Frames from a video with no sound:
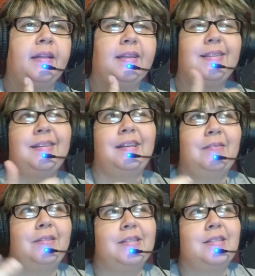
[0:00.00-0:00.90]
Like today,
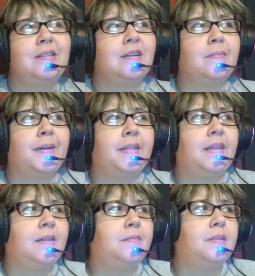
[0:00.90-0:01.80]
we just talked about
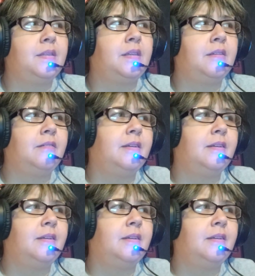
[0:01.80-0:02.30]
the MCU.